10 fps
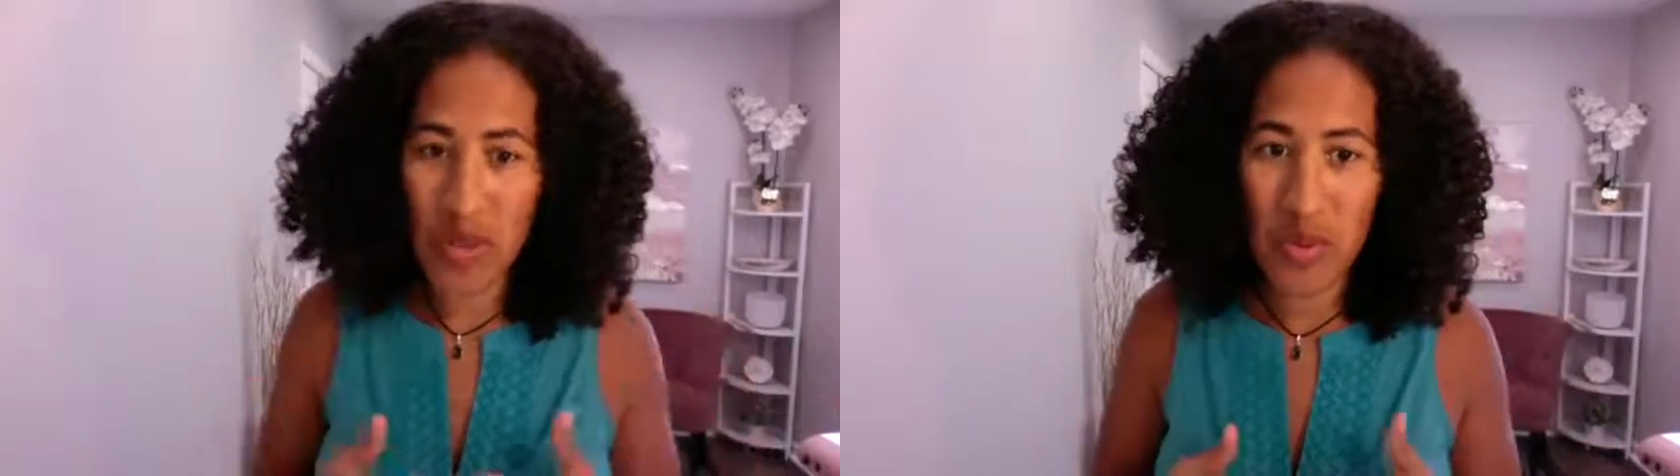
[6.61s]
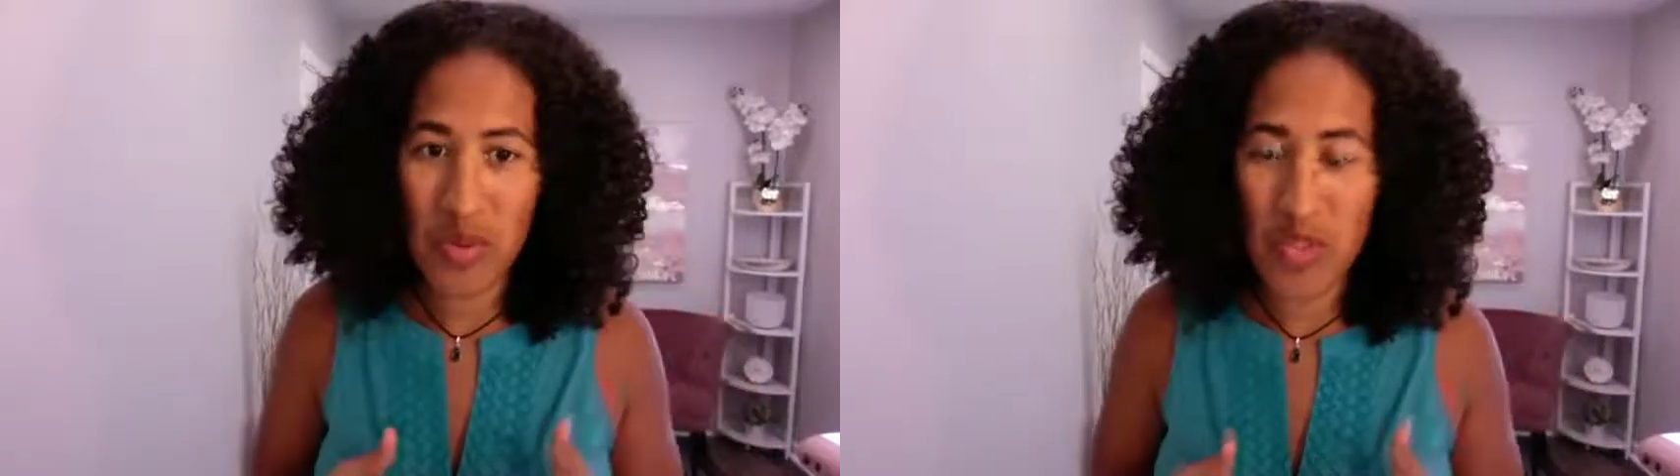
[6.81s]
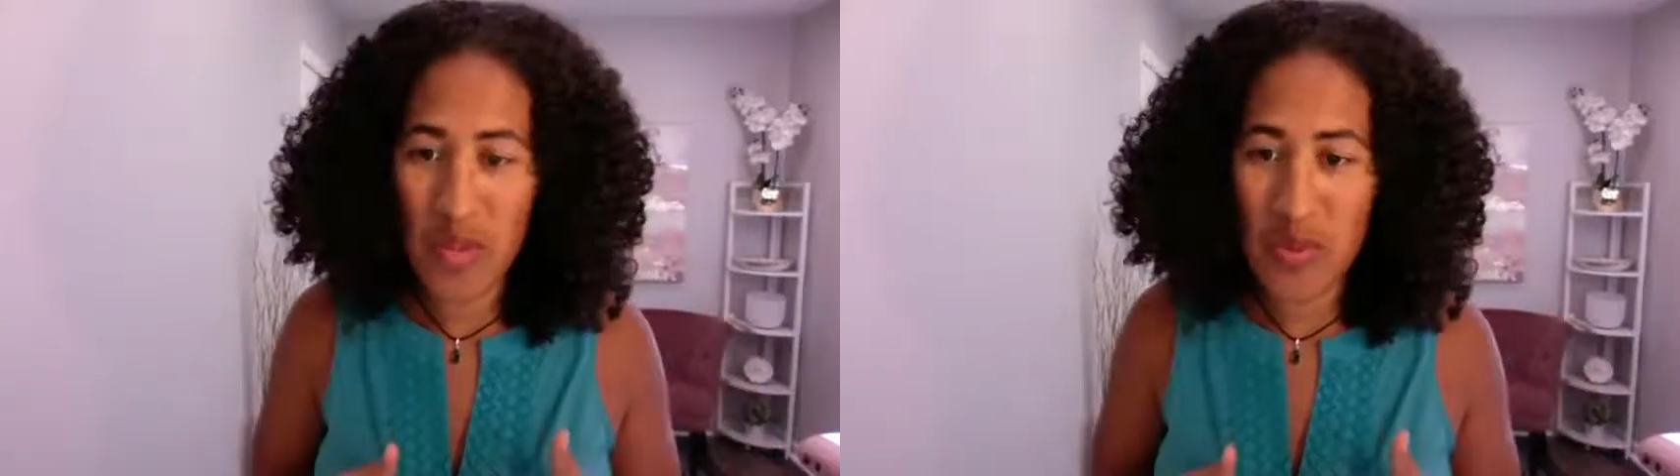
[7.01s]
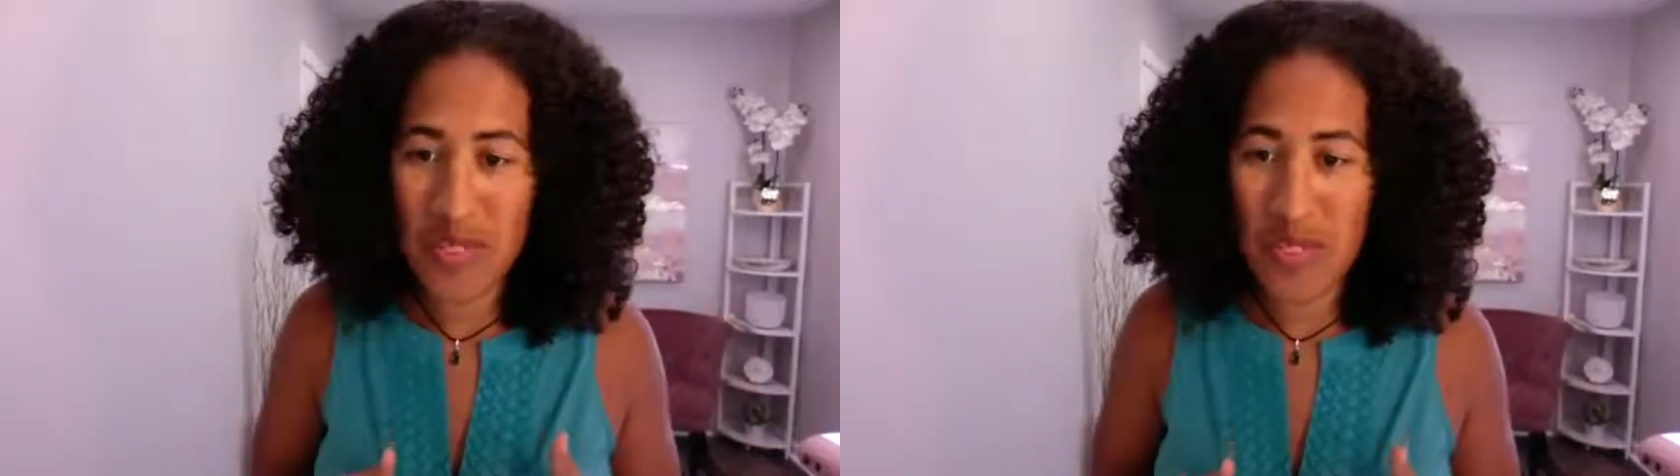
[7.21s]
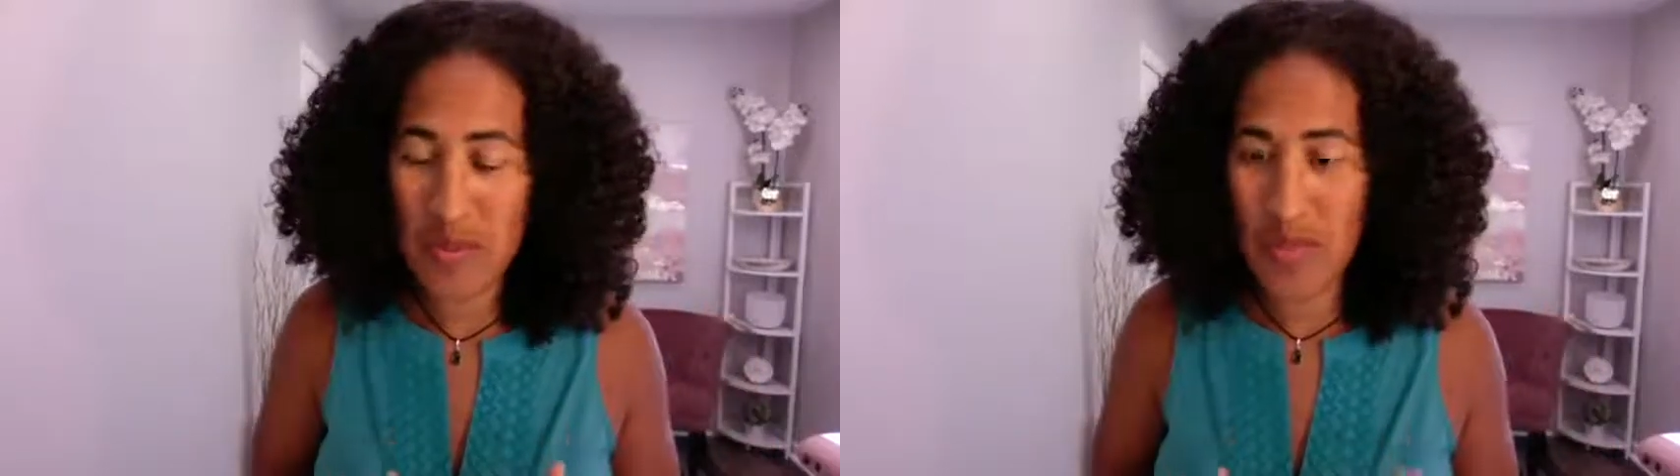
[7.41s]
for
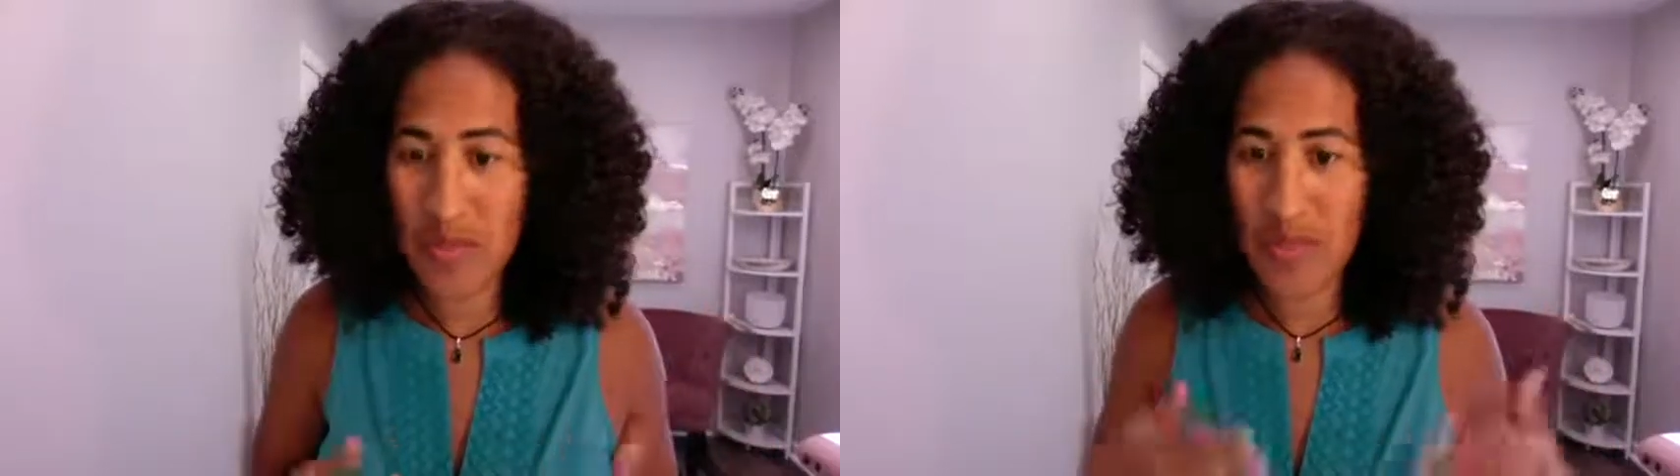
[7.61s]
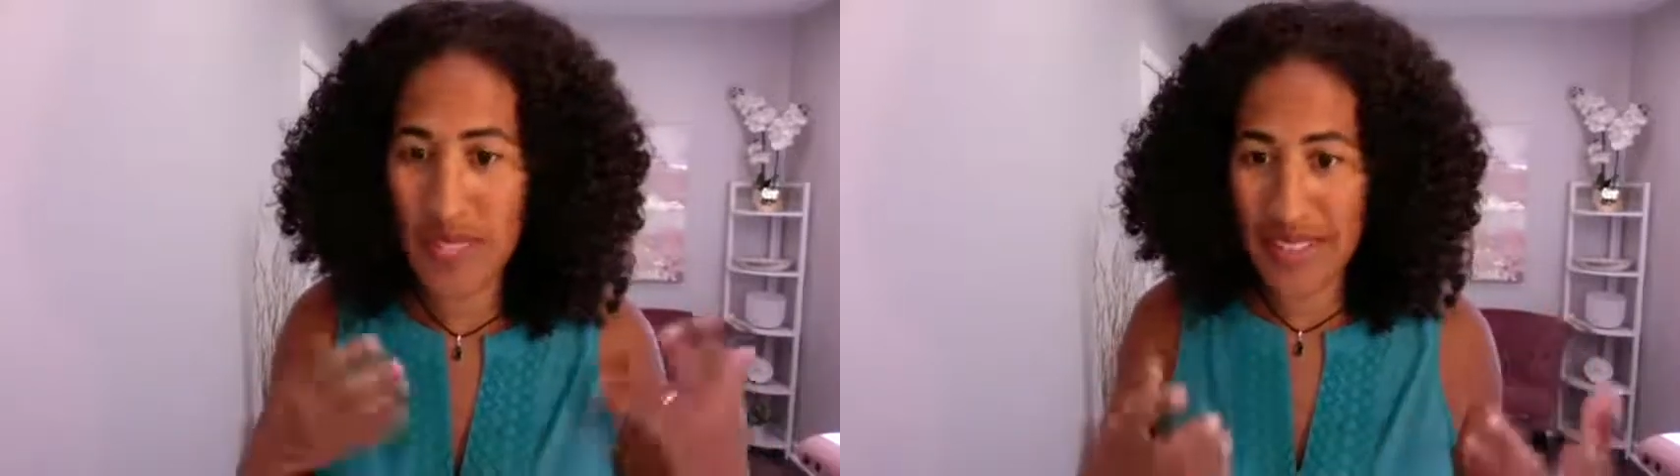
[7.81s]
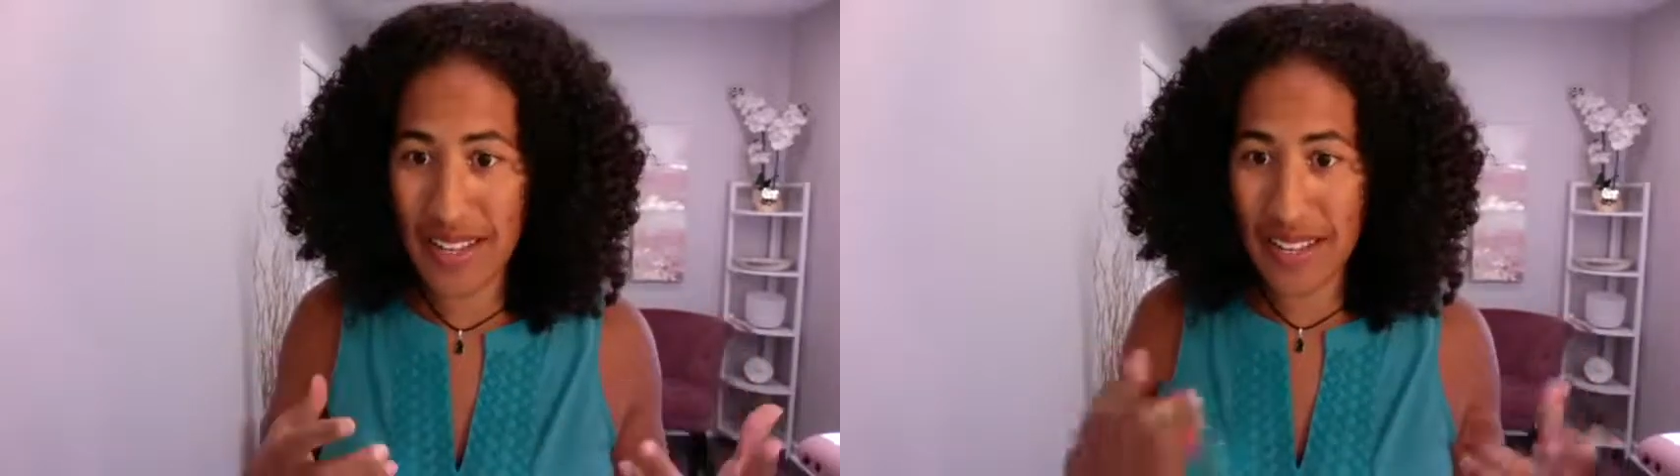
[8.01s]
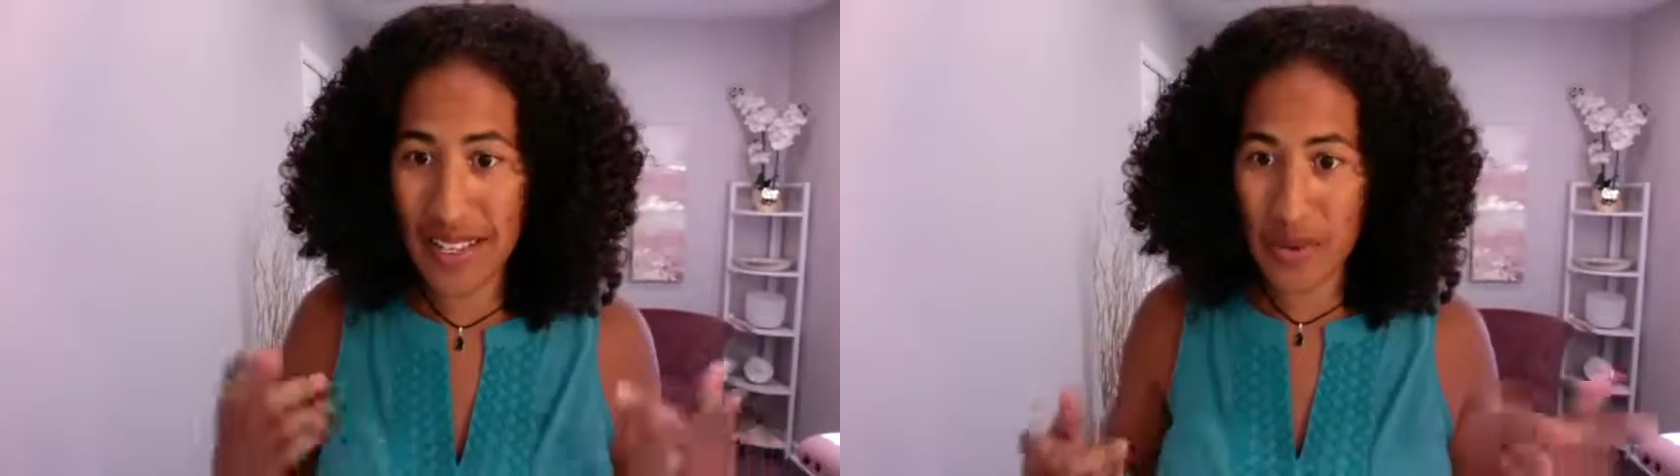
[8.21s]
resolving symptoms of anxiety,